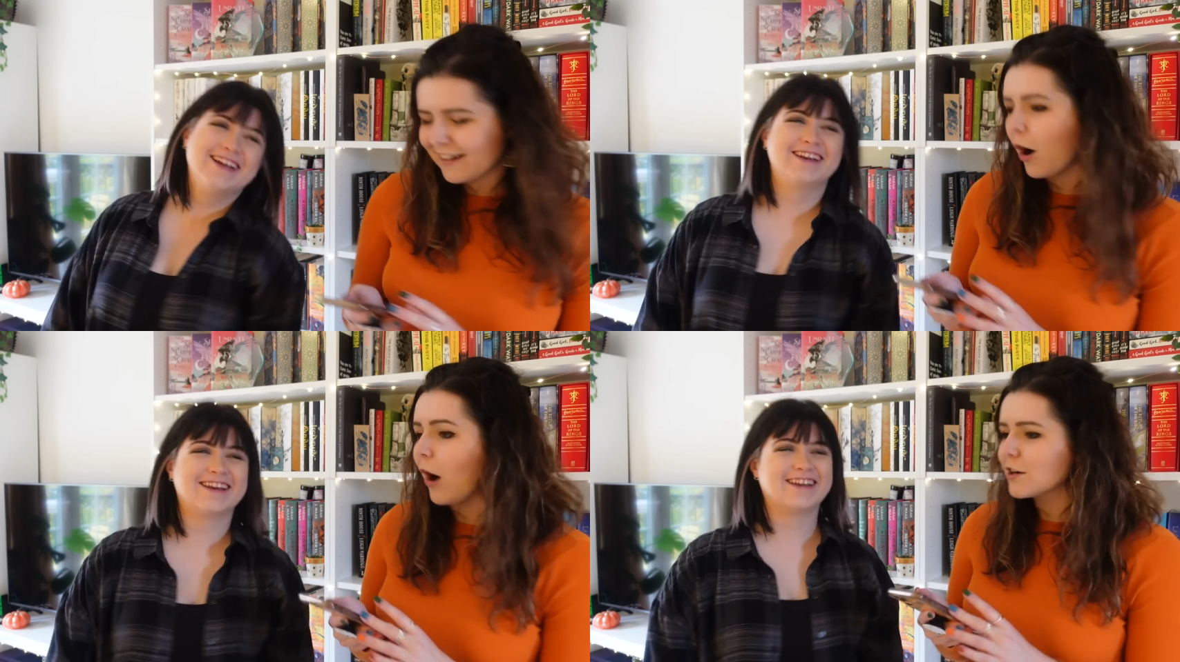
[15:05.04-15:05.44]

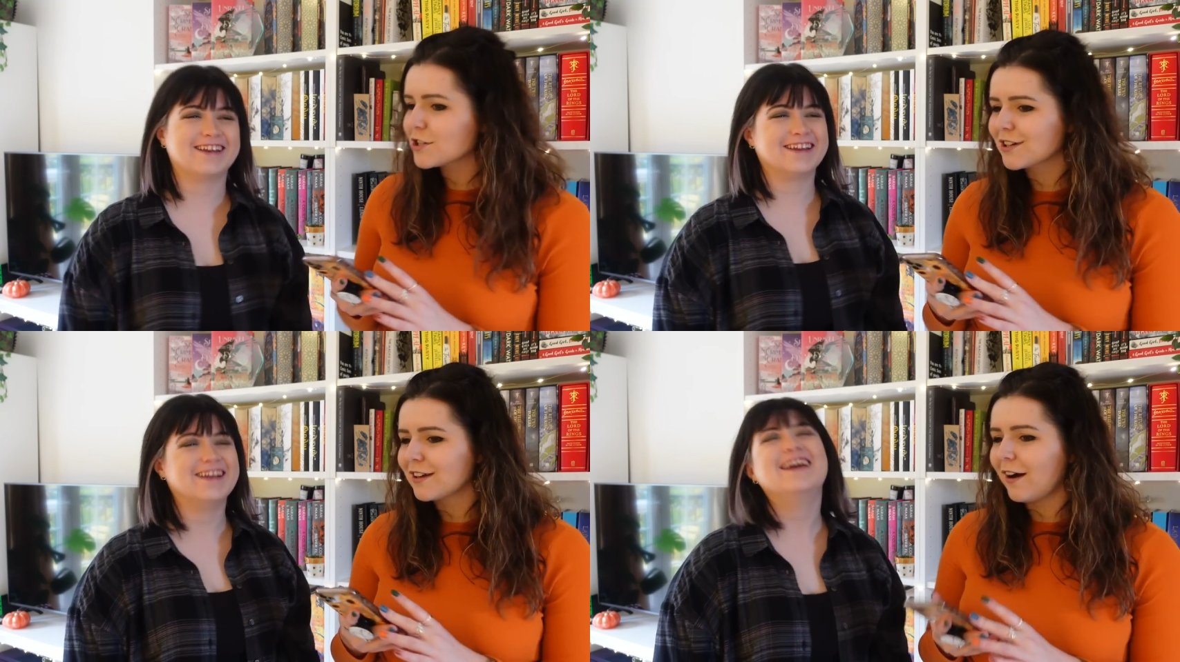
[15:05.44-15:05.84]

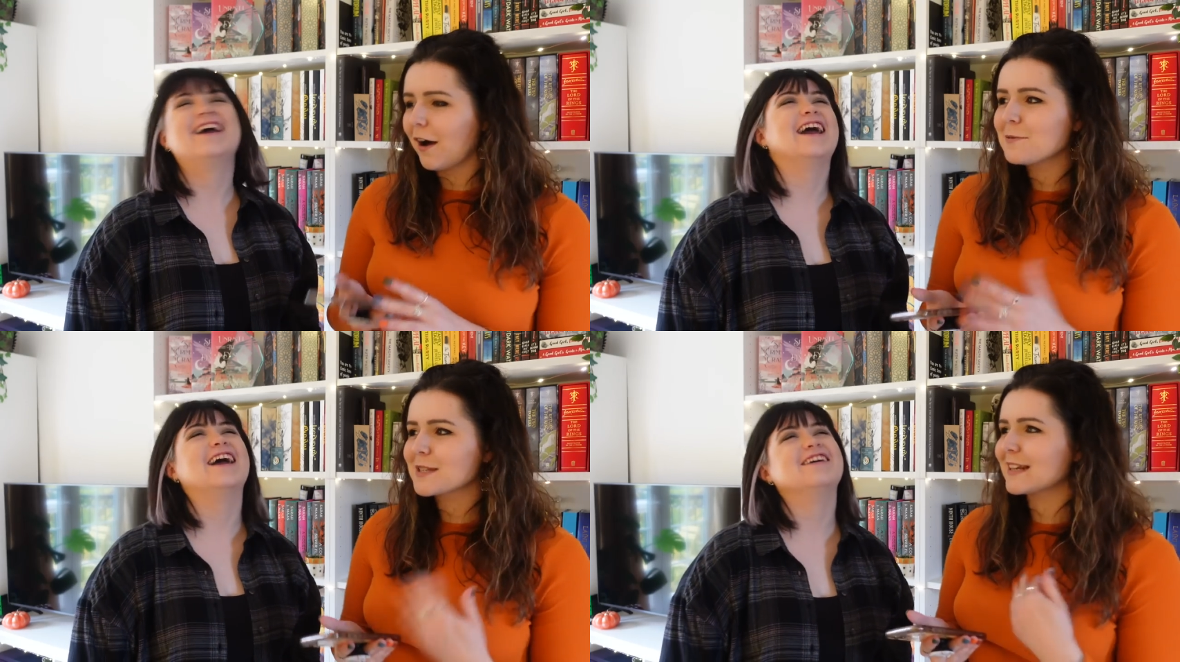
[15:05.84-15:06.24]
Speaker 1: Harsh.
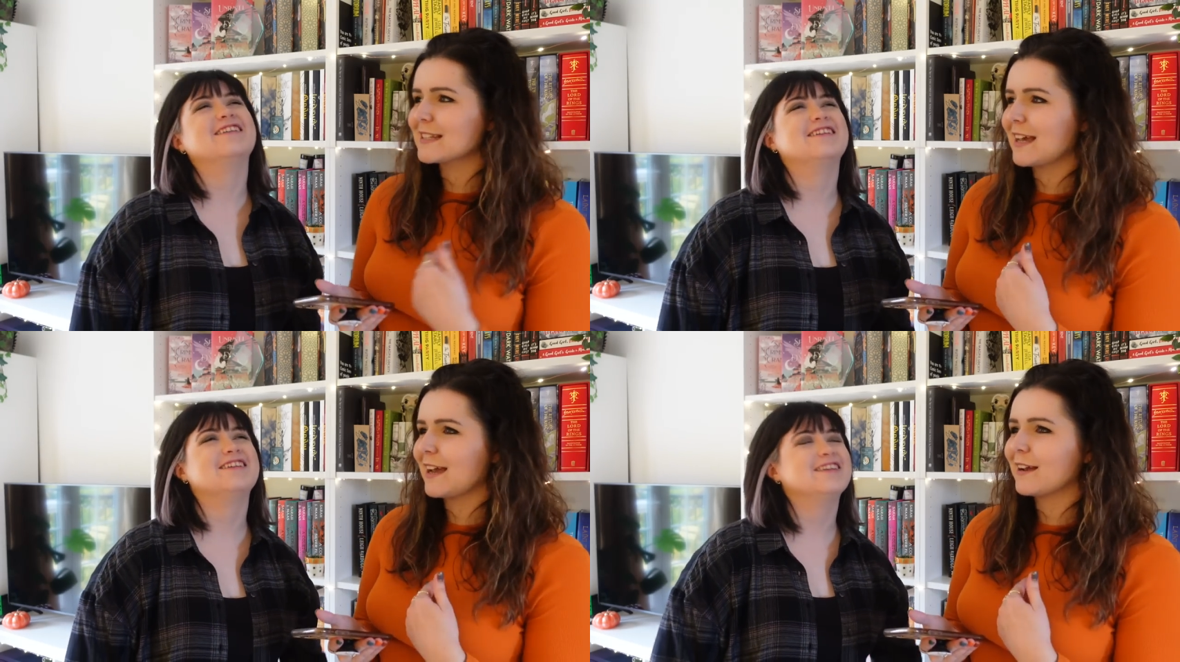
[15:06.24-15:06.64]
I was um, gonna
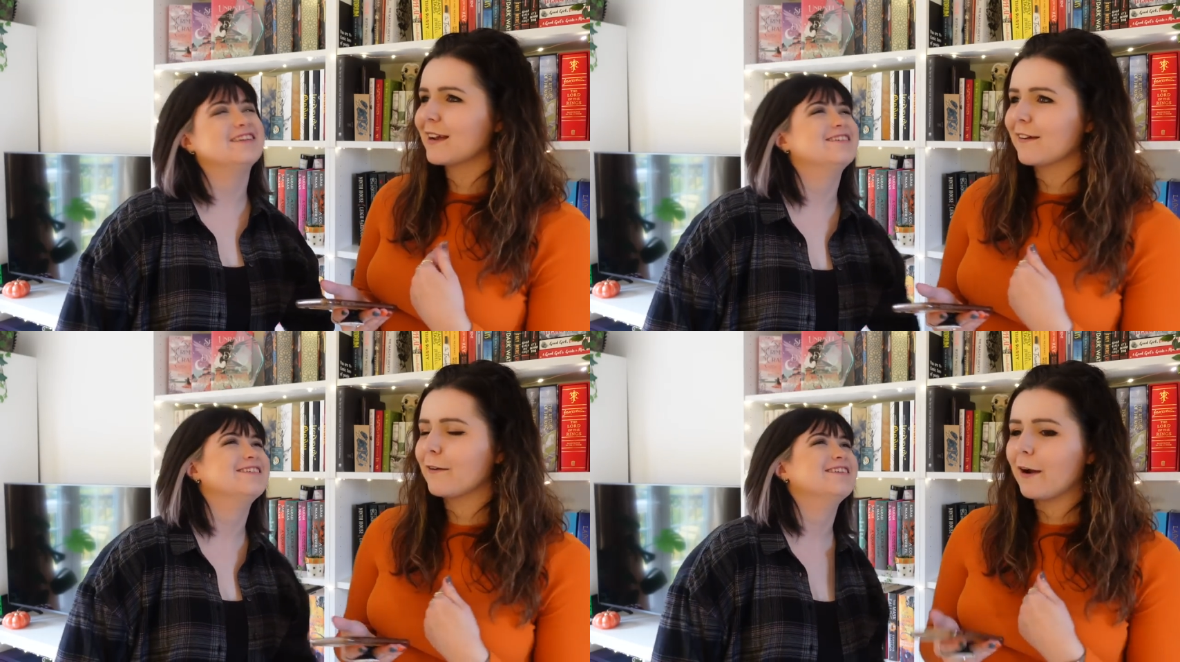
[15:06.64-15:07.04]
say
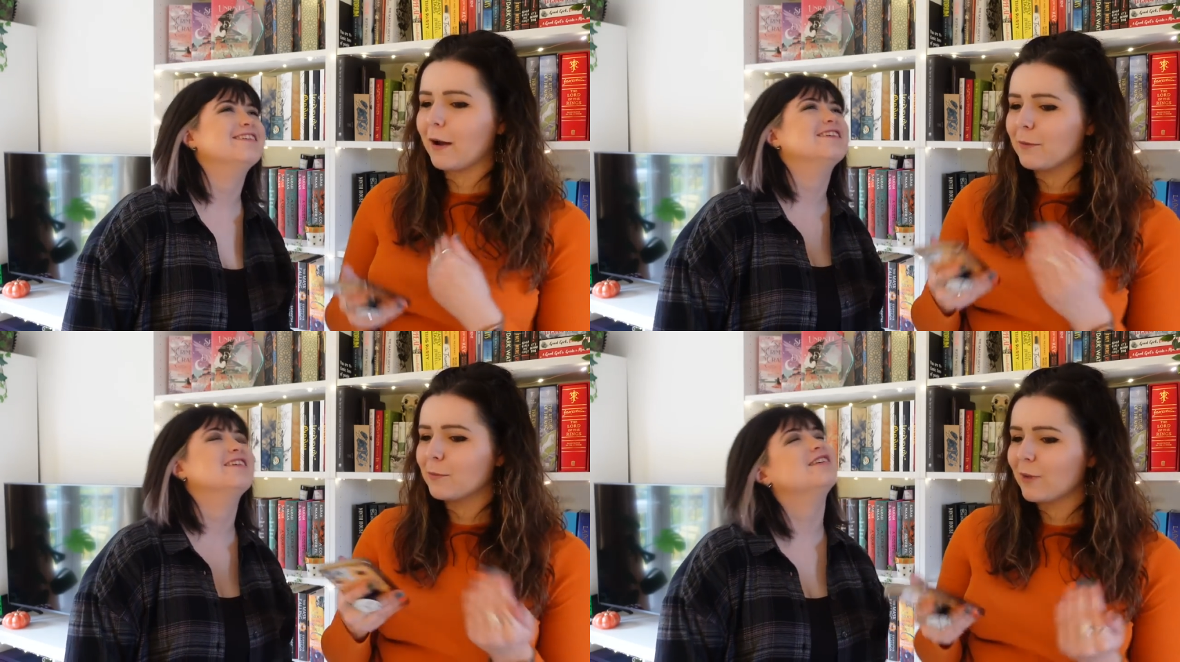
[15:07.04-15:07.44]
uh,